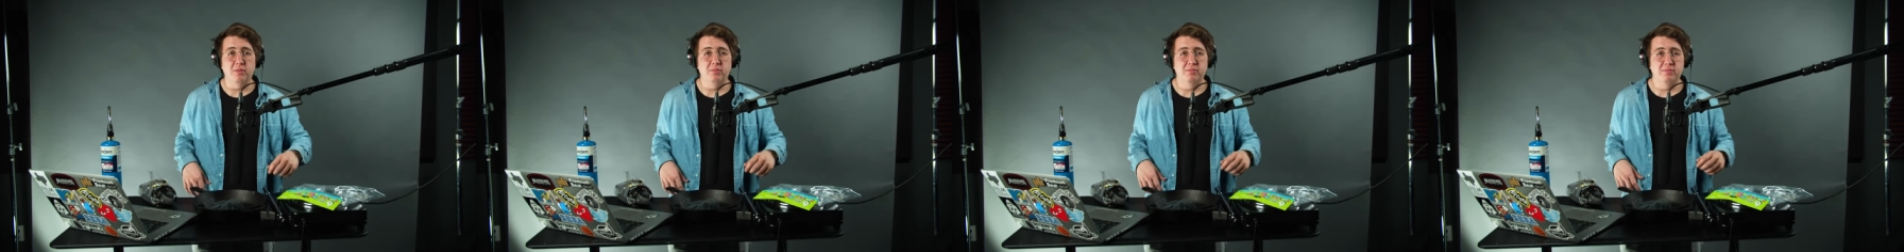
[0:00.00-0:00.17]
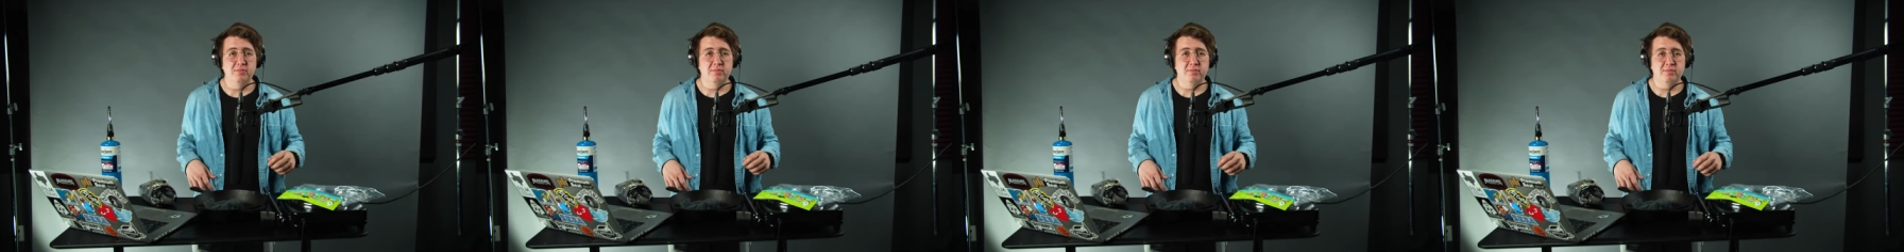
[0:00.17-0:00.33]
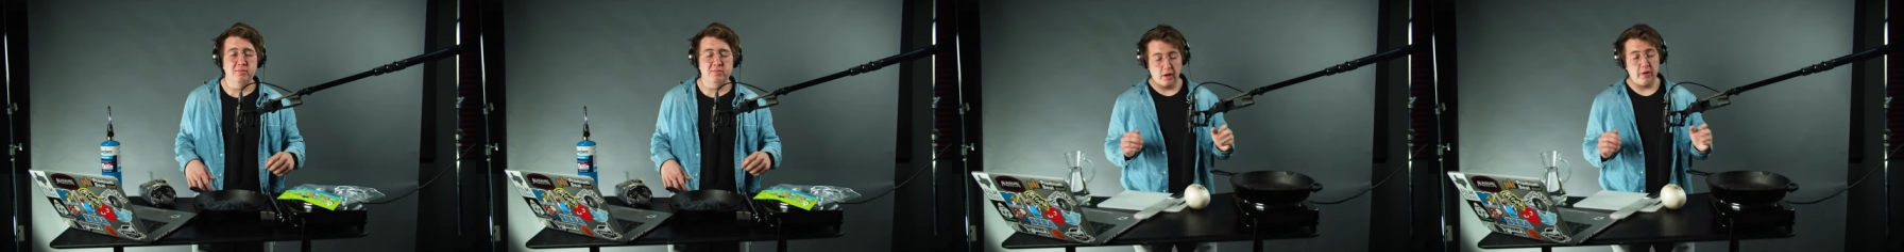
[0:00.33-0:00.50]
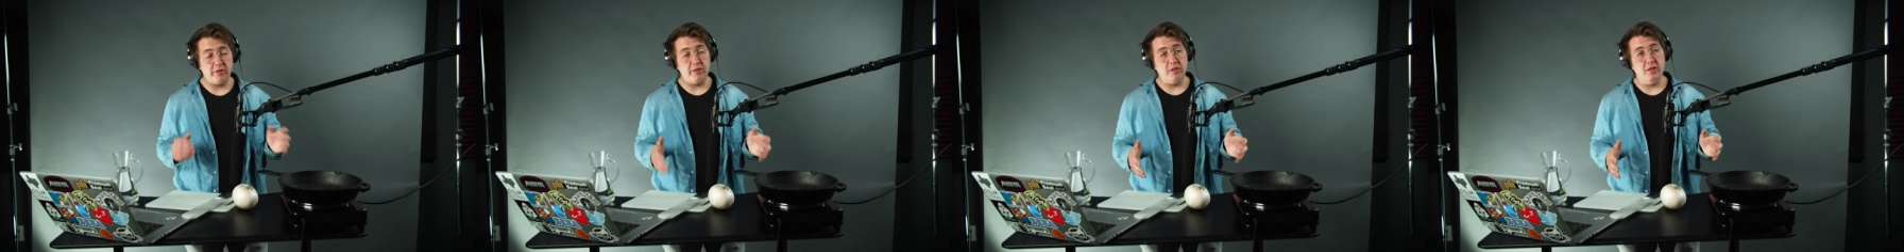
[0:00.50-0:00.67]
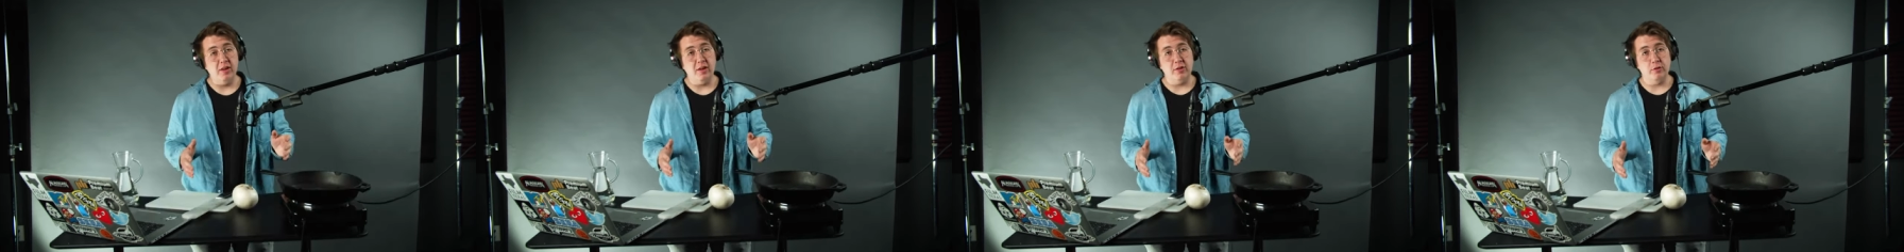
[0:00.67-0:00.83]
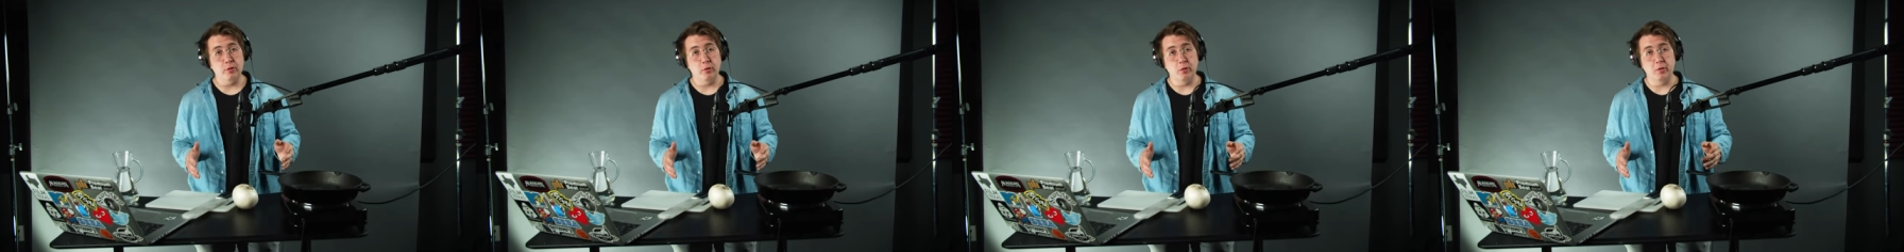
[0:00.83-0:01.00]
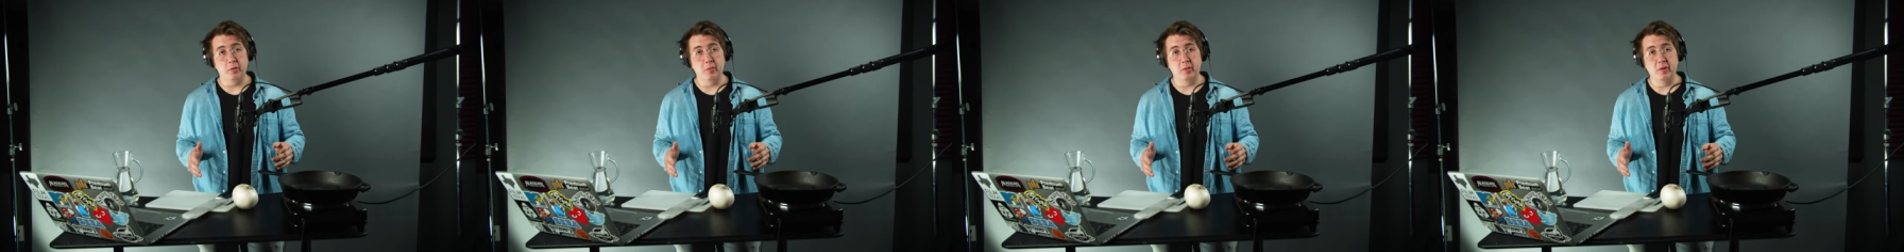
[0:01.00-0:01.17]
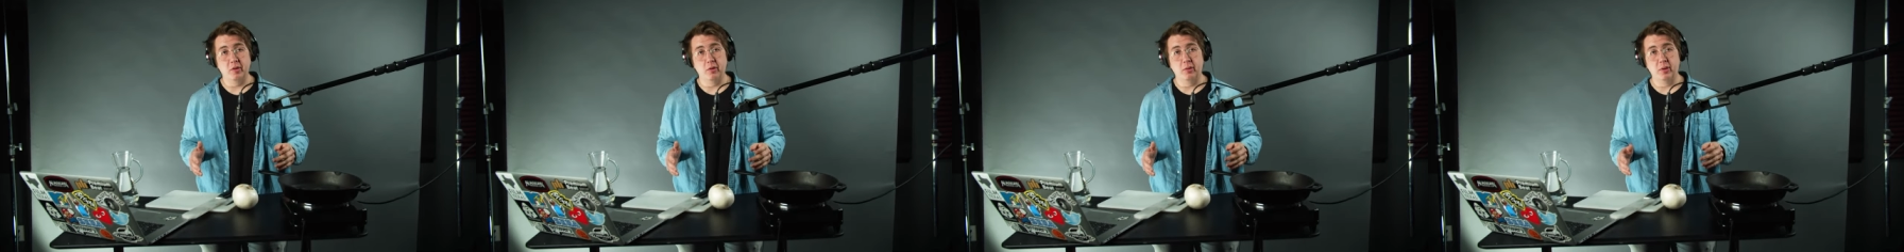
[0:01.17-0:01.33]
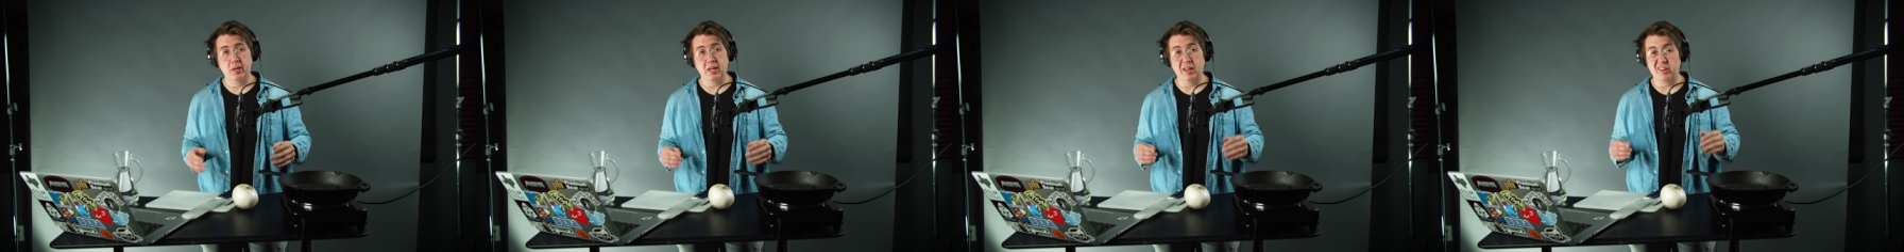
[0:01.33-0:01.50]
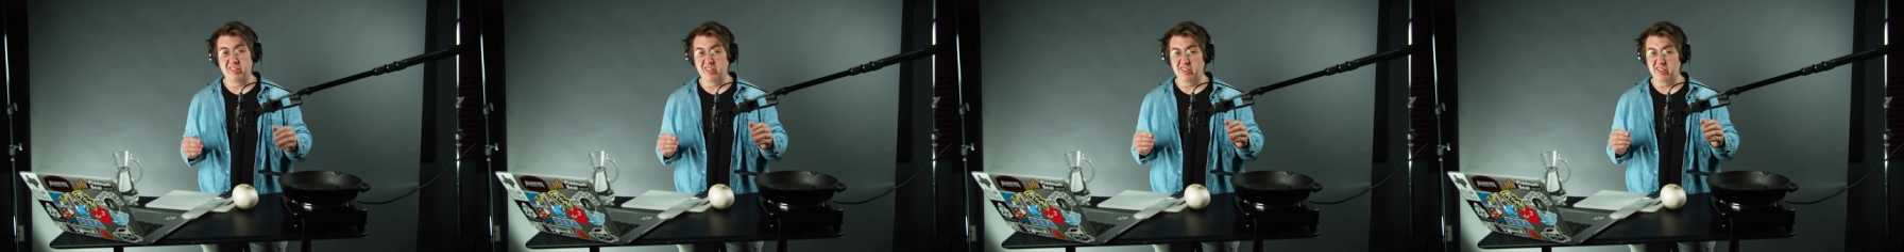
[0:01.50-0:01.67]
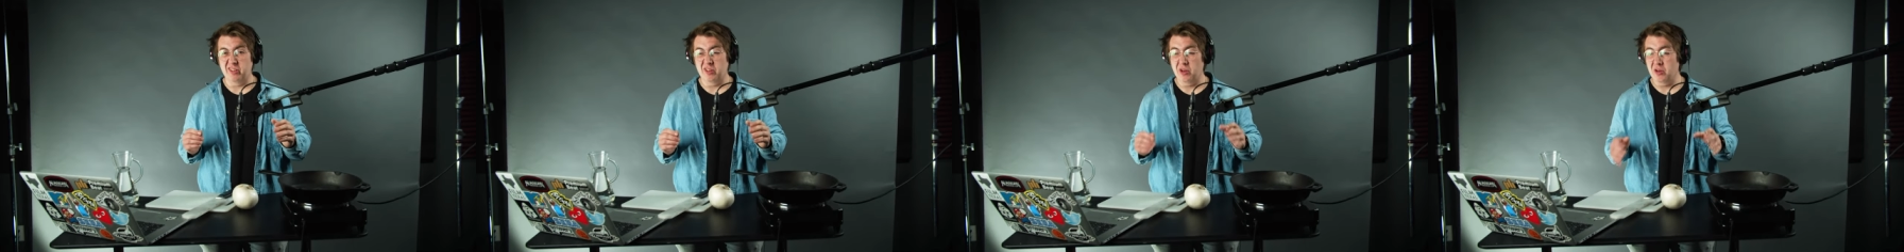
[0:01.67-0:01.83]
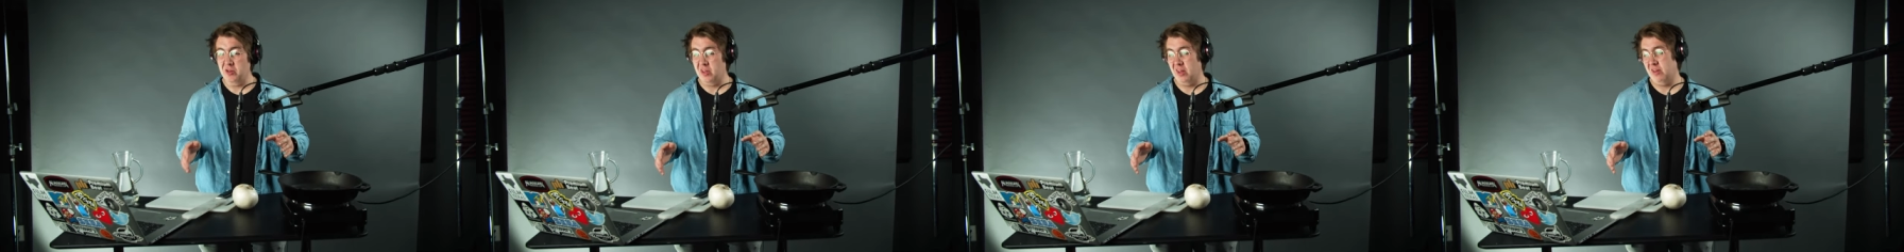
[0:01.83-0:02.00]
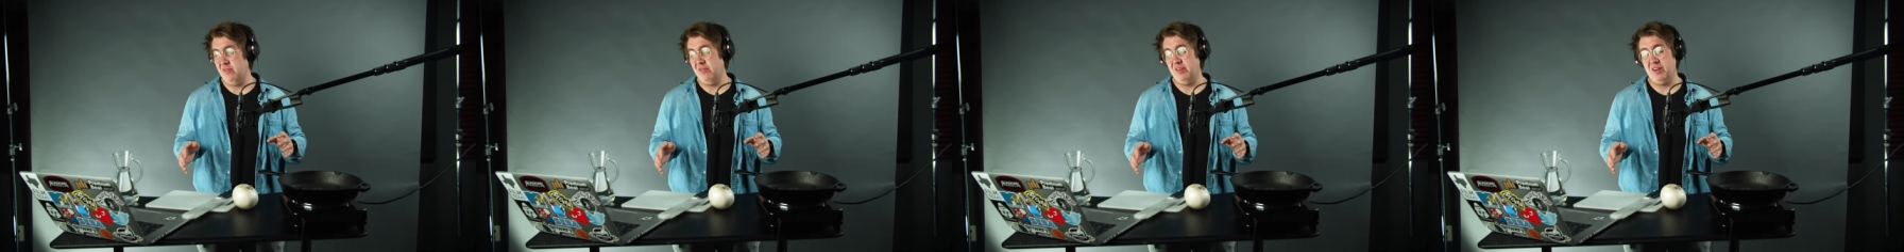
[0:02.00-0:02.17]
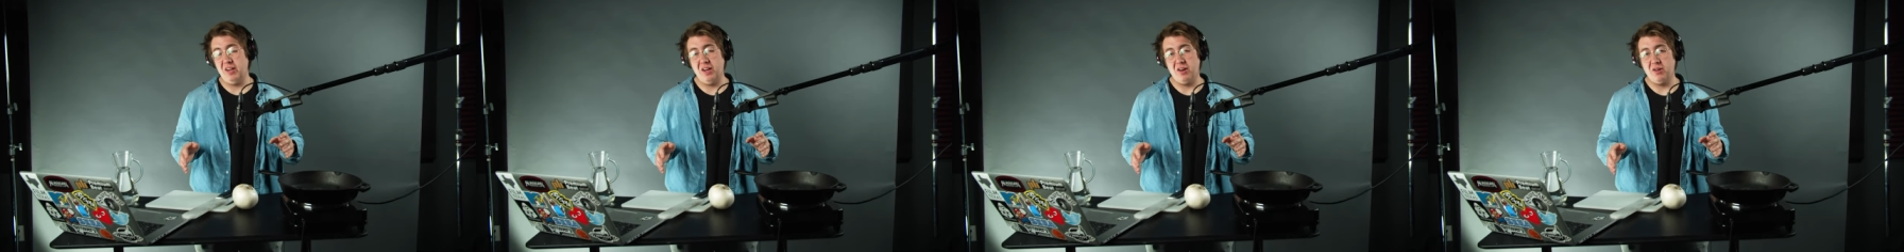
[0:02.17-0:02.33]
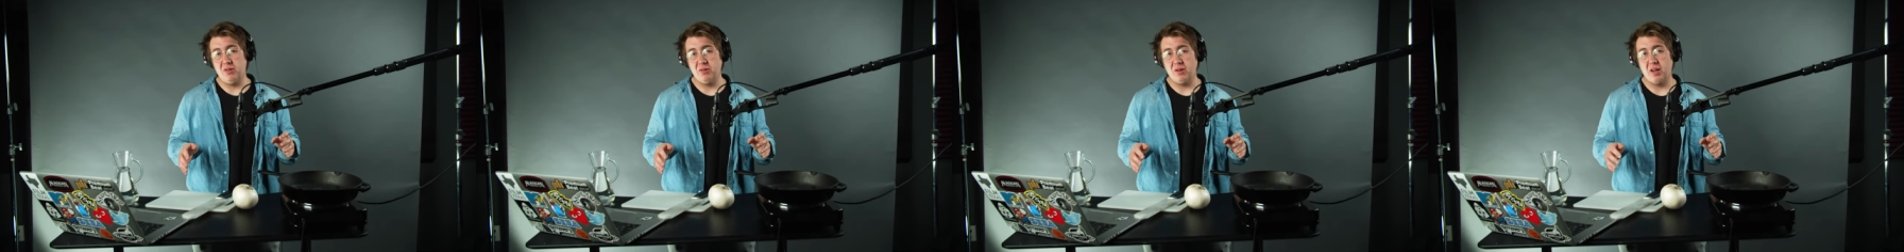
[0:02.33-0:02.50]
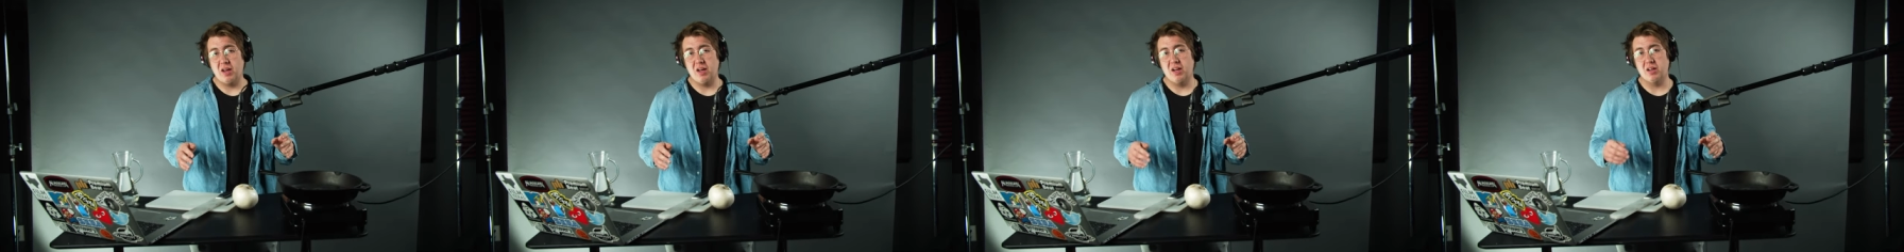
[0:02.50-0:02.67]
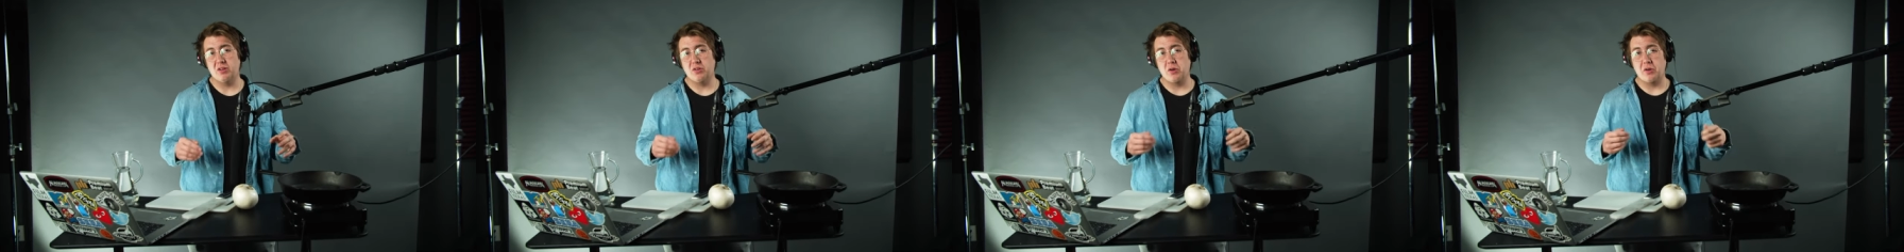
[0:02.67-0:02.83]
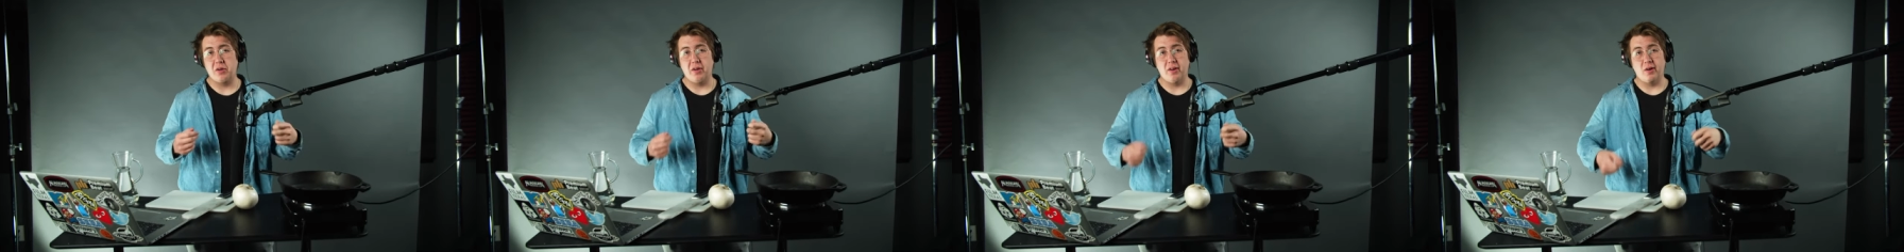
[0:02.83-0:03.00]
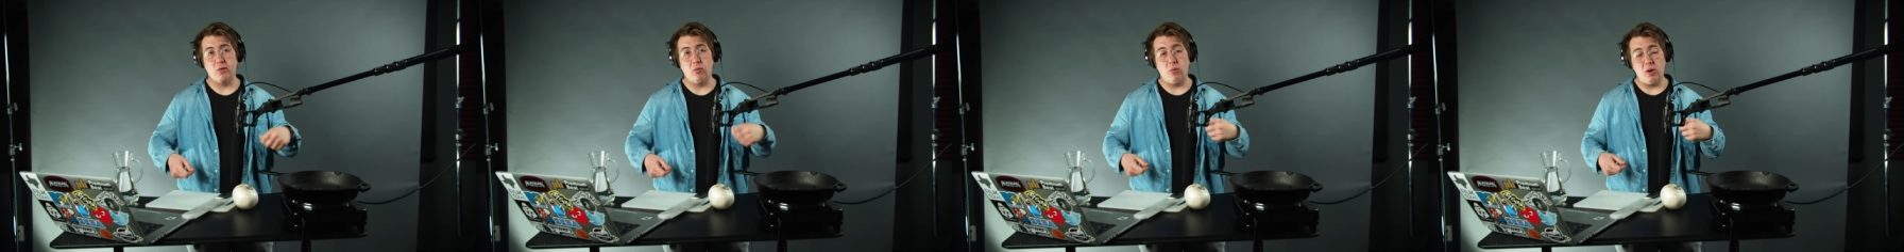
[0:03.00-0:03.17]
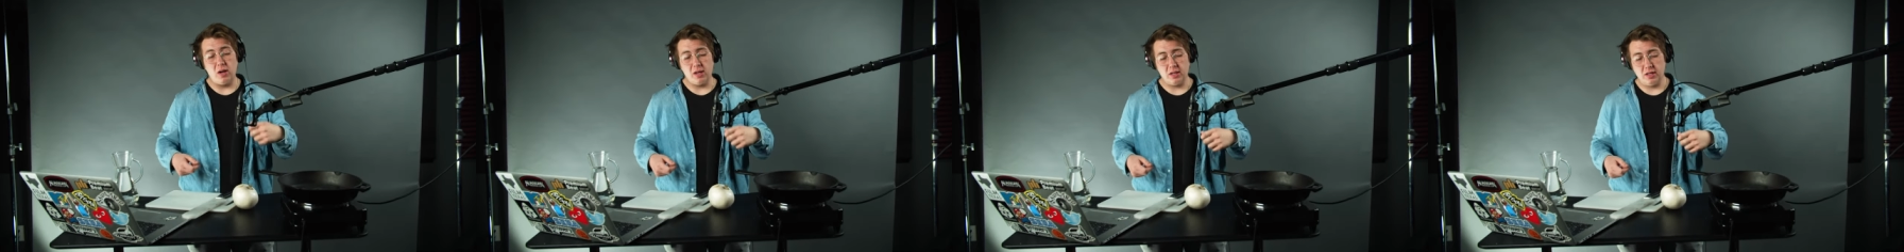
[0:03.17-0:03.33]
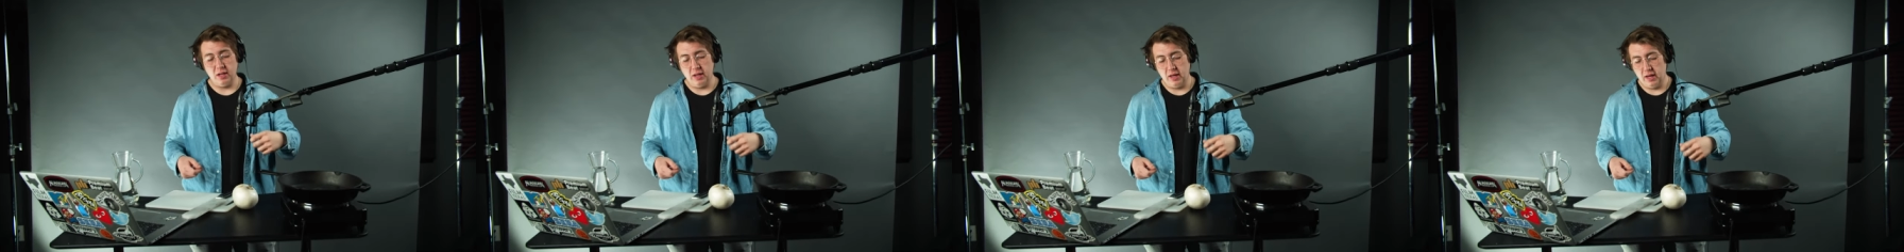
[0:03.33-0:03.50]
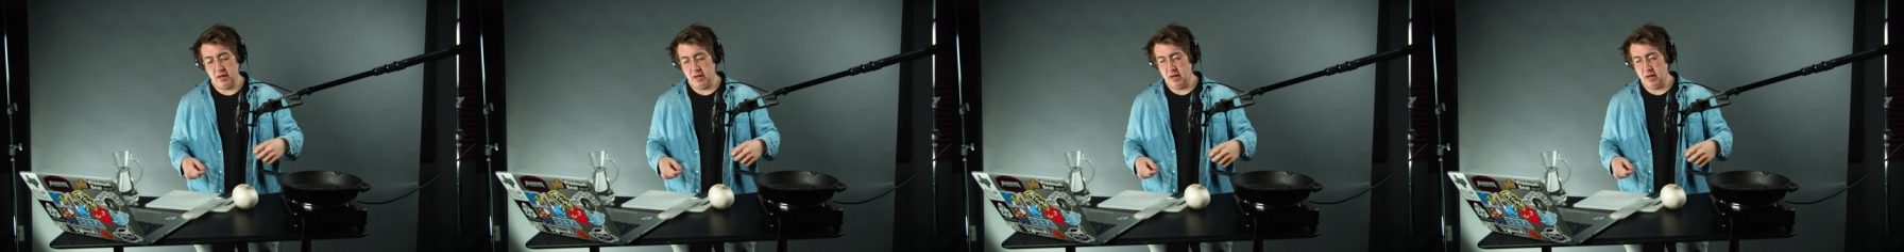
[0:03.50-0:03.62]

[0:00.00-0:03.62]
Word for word: All right, so the next one we're gonna be doing is the cooking video, uh, cooking on a wok.